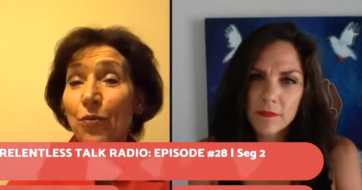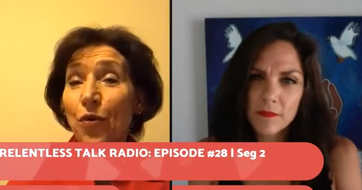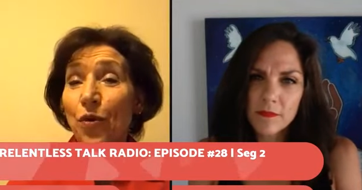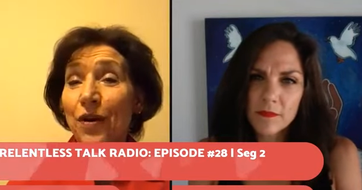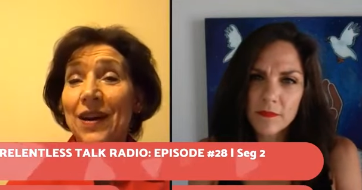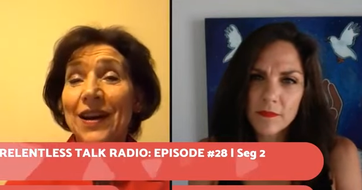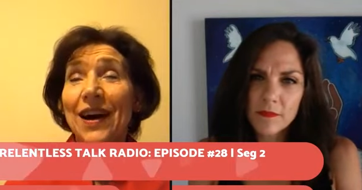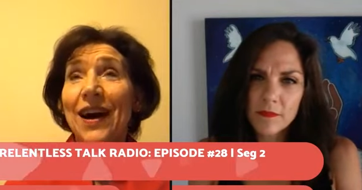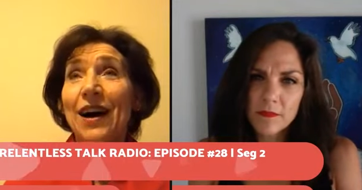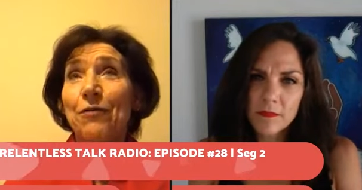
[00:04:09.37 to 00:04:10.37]
Speaker 1: more
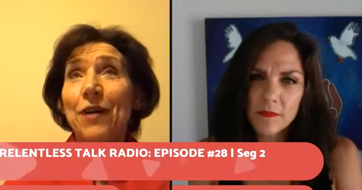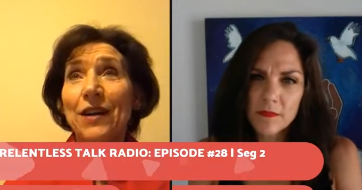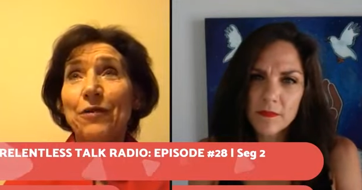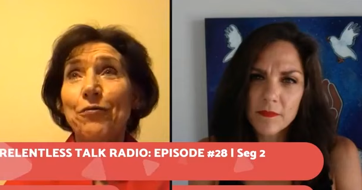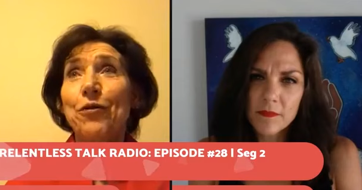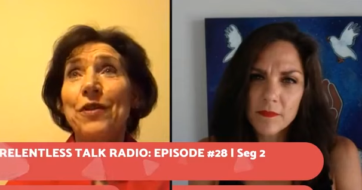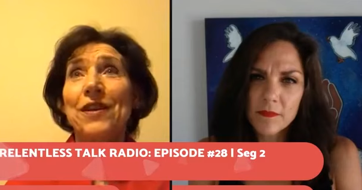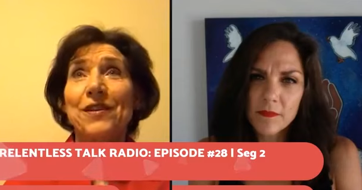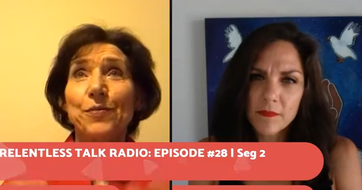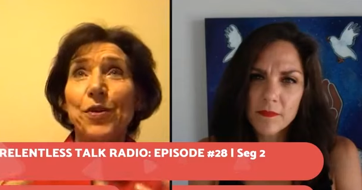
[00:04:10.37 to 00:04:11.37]
uh, effective for the
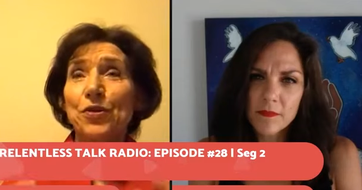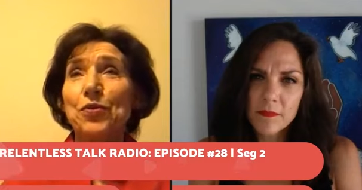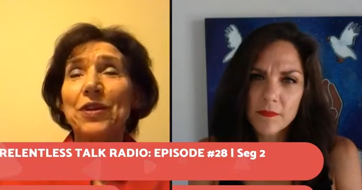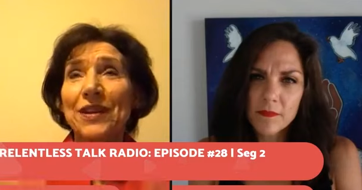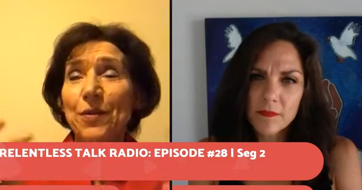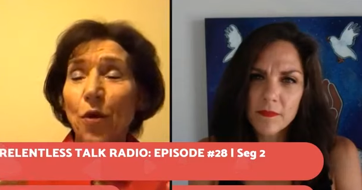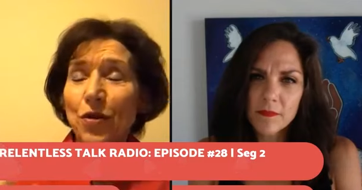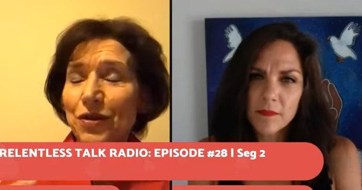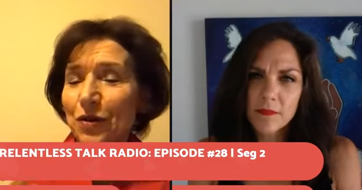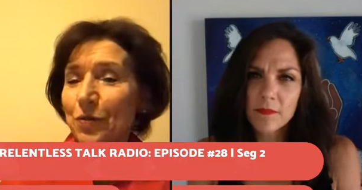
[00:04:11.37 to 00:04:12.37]
spiritual and the
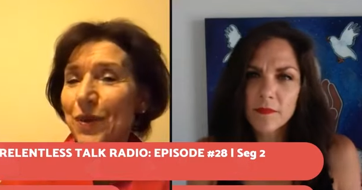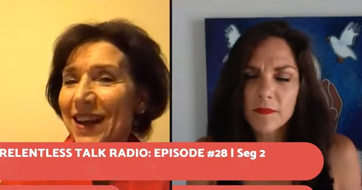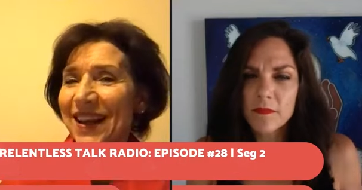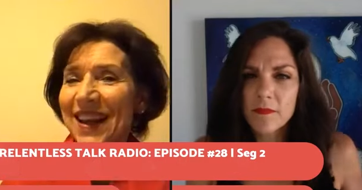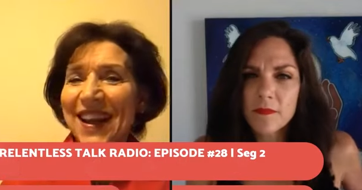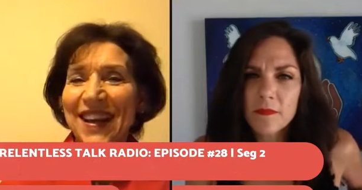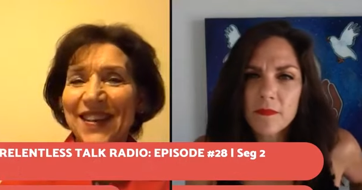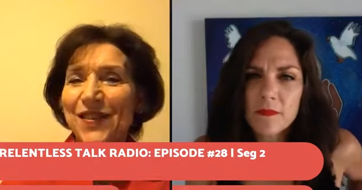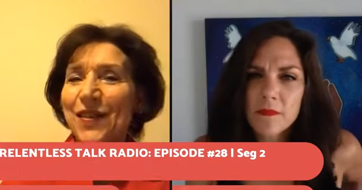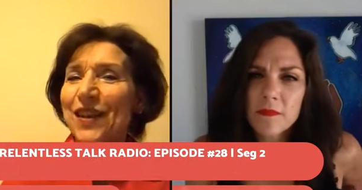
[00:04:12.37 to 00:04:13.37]
emotional being.
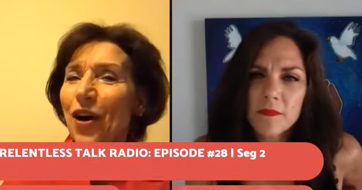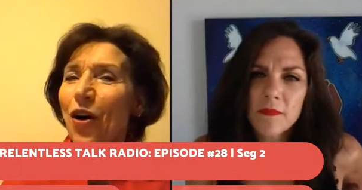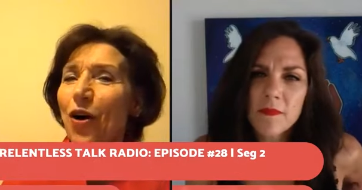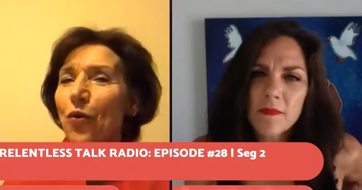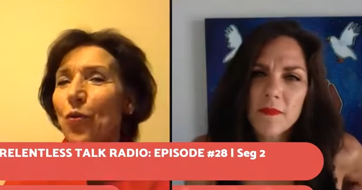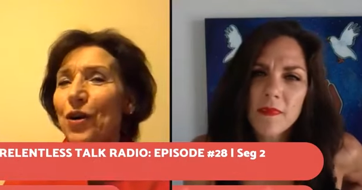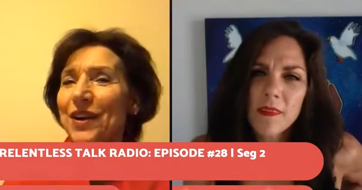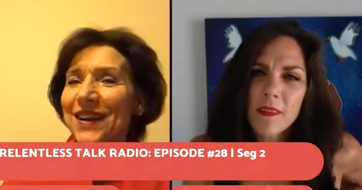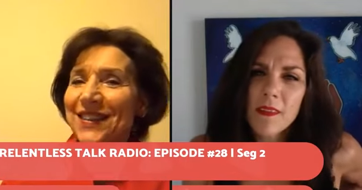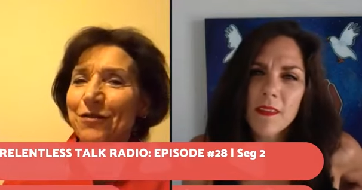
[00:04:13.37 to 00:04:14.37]
So they all work
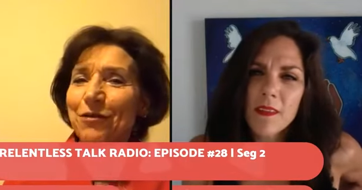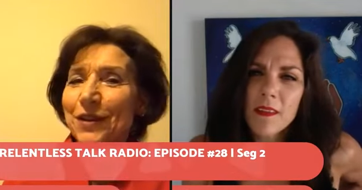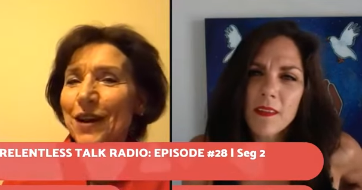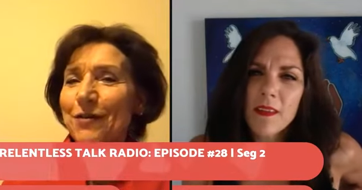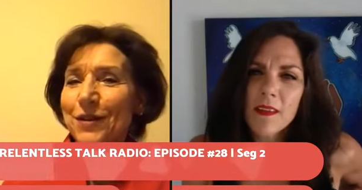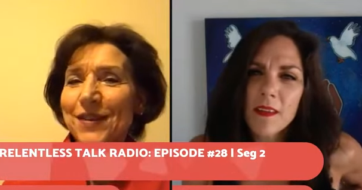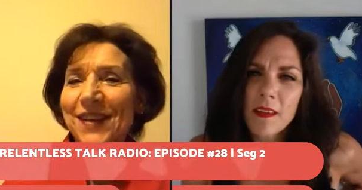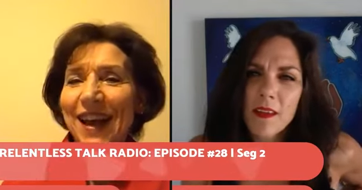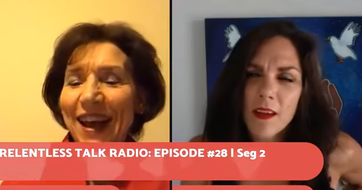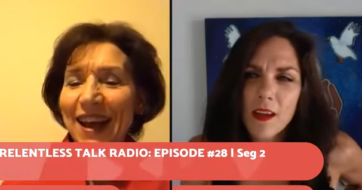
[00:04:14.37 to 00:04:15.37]
at different levels.
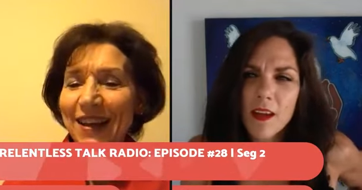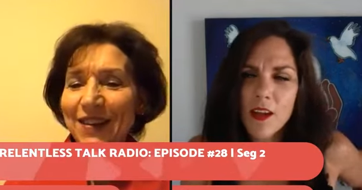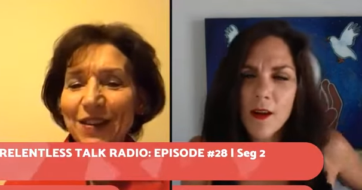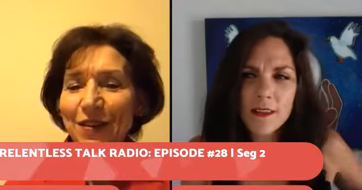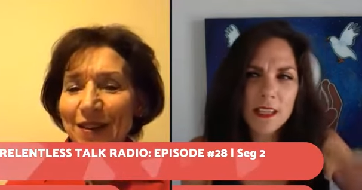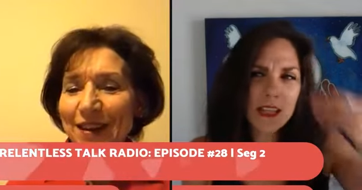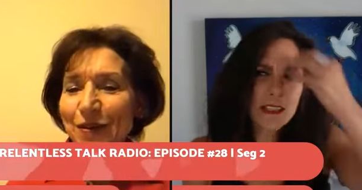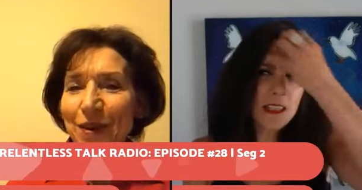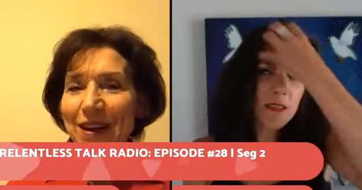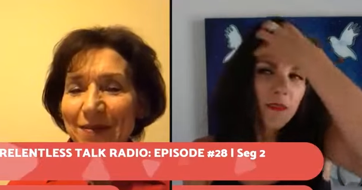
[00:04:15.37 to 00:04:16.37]
Speaker 2: And you know,
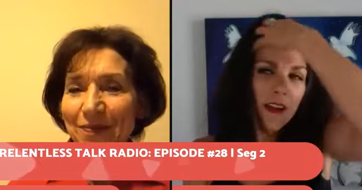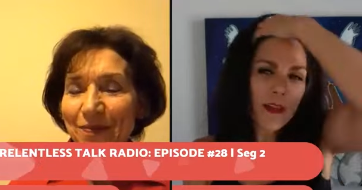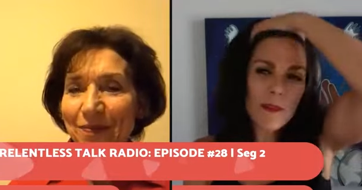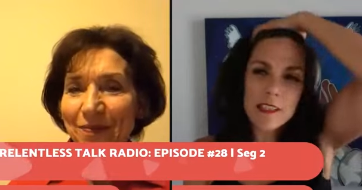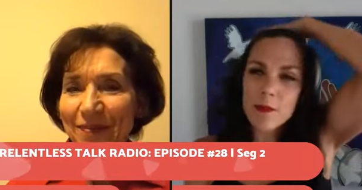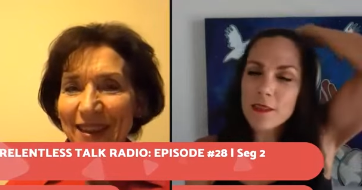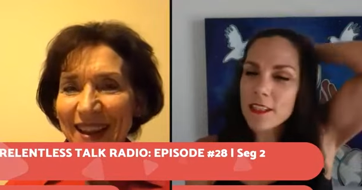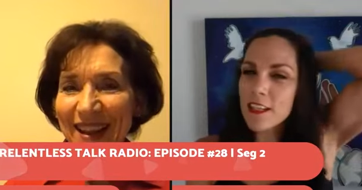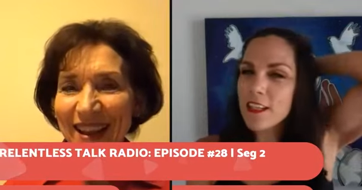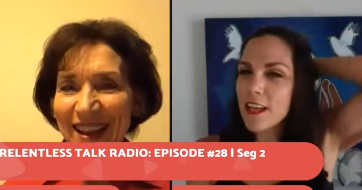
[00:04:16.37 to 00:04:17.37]
it's funny because I was
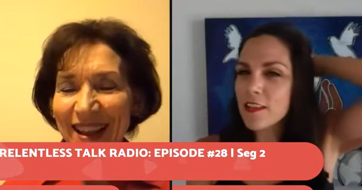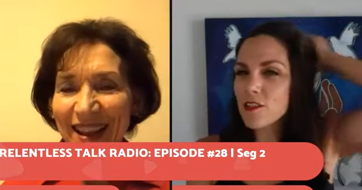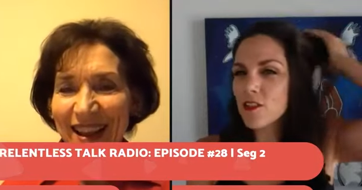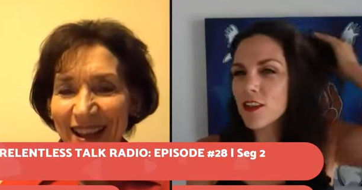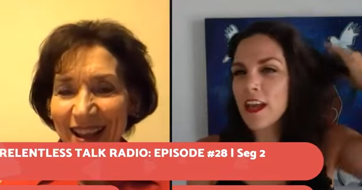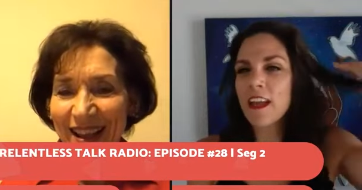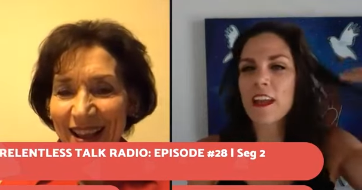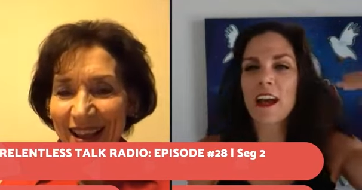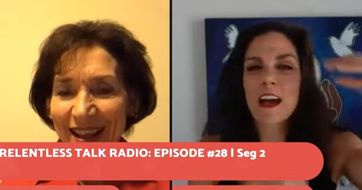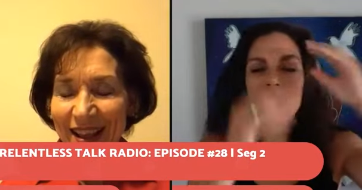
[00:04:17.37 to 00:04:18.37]
thinking
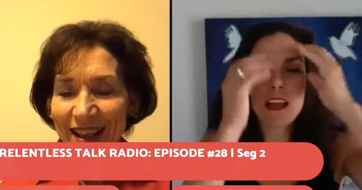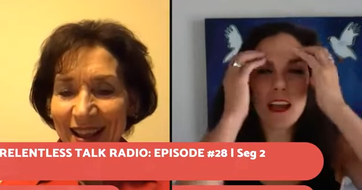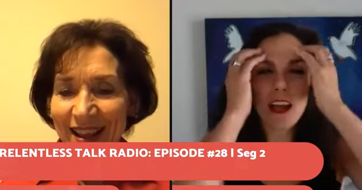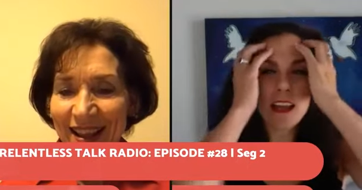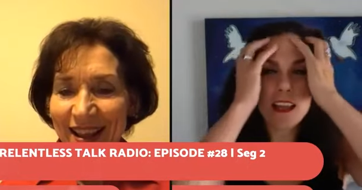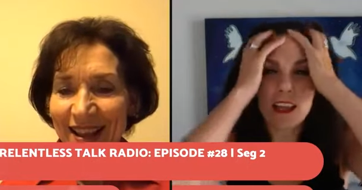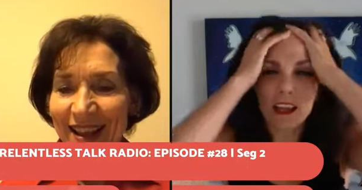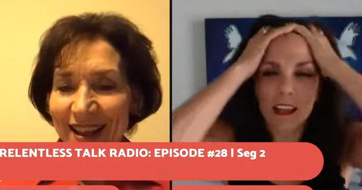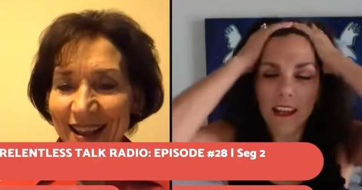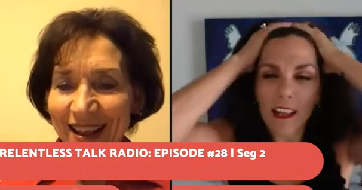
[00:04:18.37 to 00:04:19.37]
yesterday, I, I,
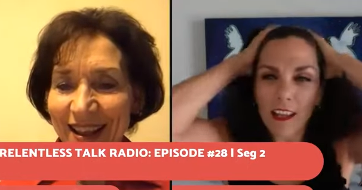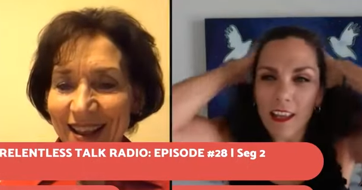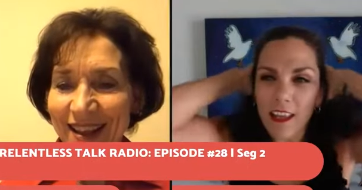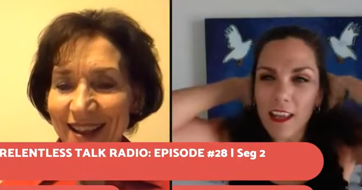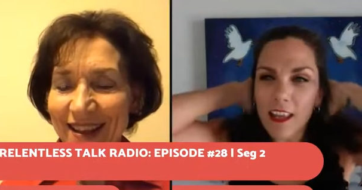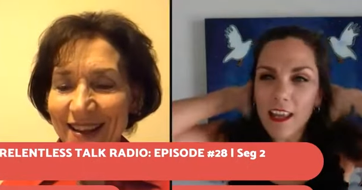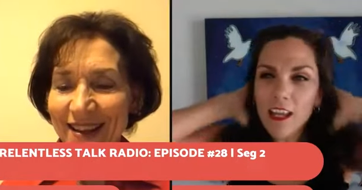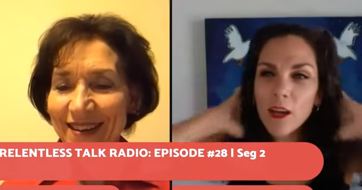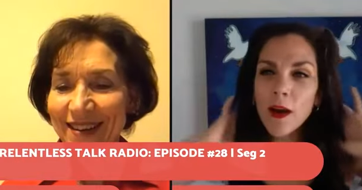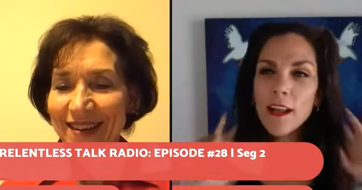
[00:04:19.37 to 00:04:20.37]

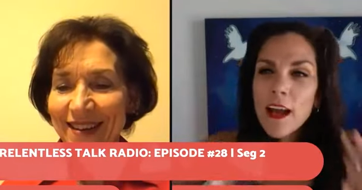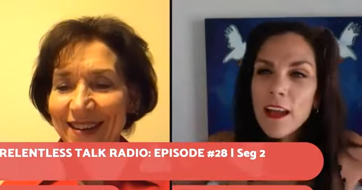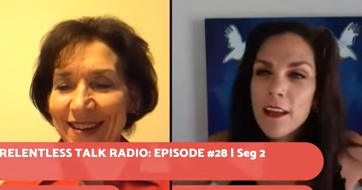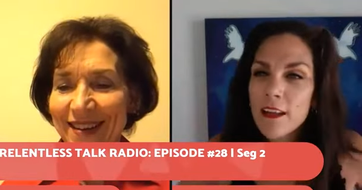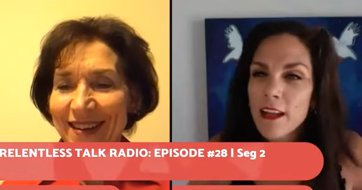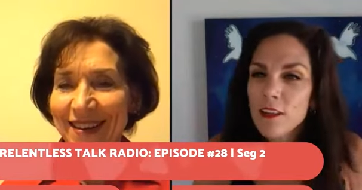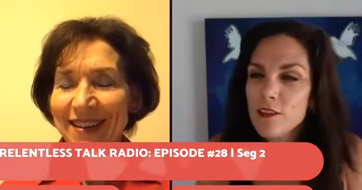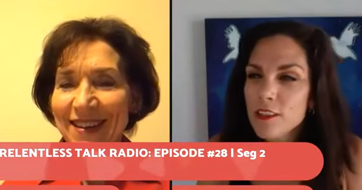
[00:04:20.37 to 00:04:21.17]
you know, I, I got a little